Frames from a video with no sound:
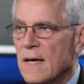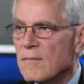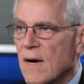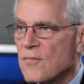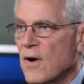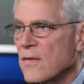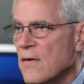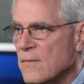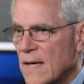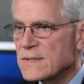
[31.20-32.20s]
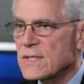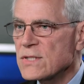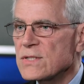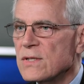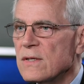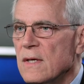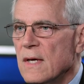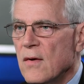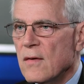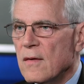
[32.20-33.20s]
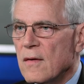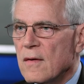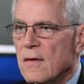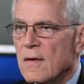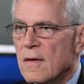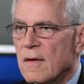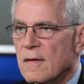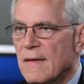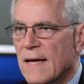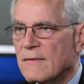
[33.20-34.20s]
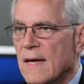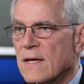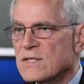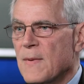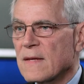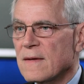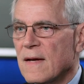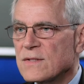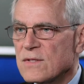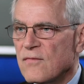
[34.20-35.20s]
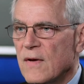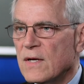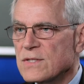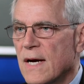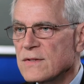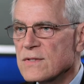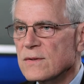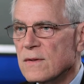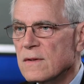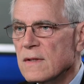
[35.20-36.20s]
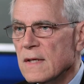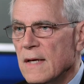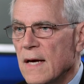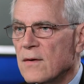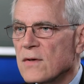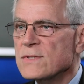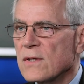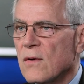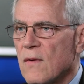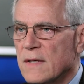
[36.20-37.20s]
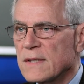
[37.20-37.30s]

and my brother and my sister that they expected us to finish high school and also go on